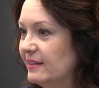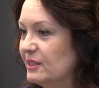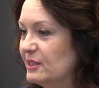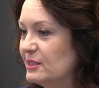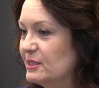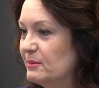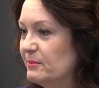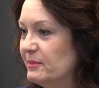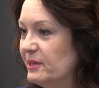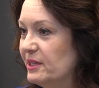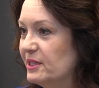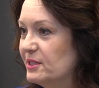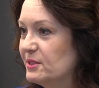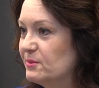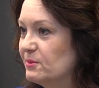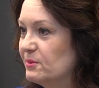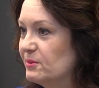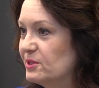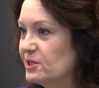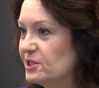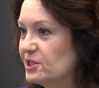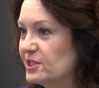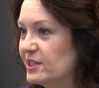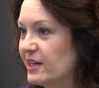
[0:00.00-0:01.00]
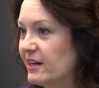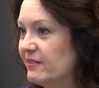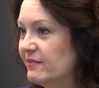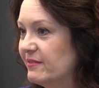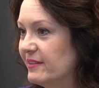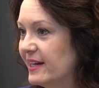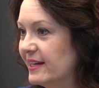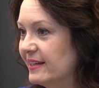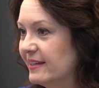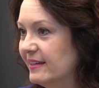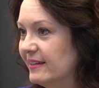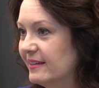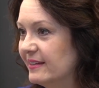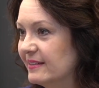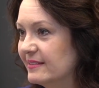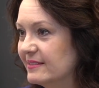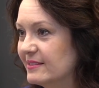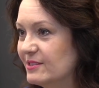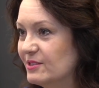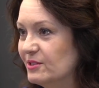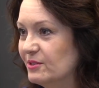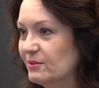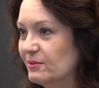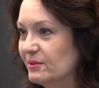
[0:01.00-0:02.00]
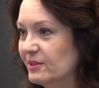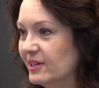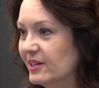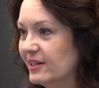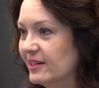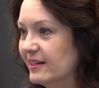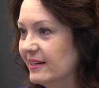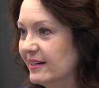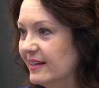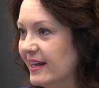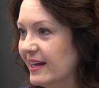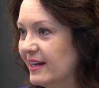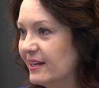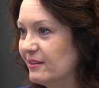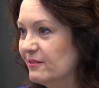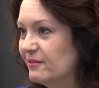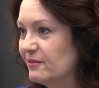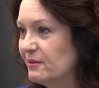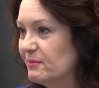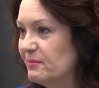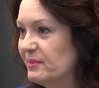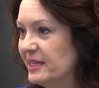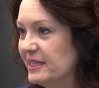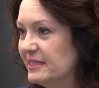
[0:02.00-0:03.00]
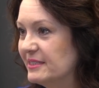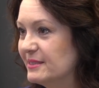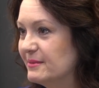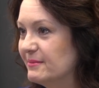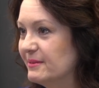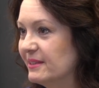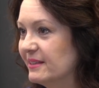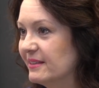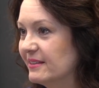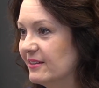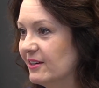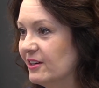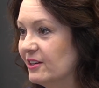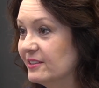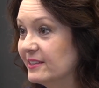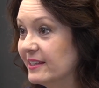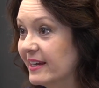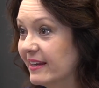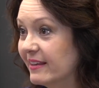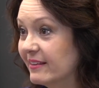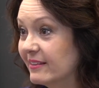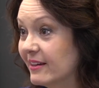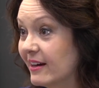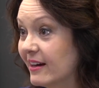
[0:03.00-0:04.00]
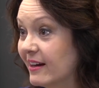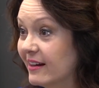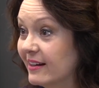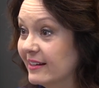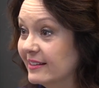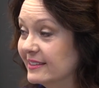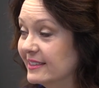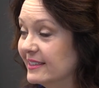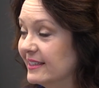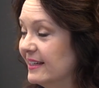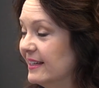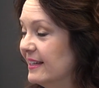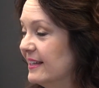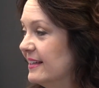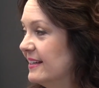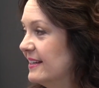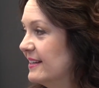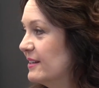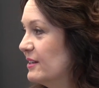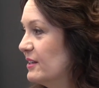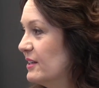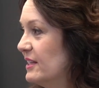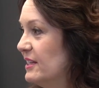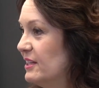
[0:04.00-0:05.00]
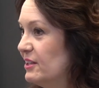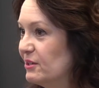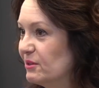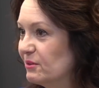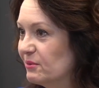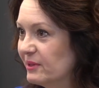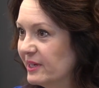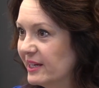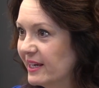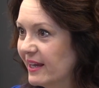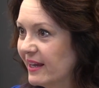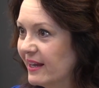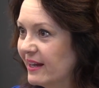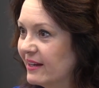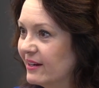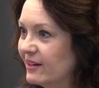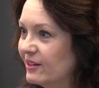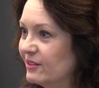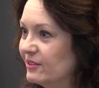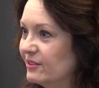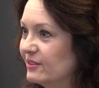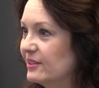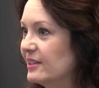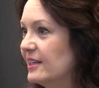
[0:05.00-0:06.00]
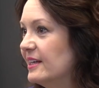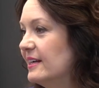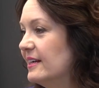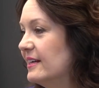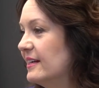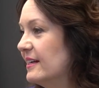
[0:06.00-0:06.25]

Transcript: So my husband was shot vacuuming sewer out of the basement all night long. Heater went out.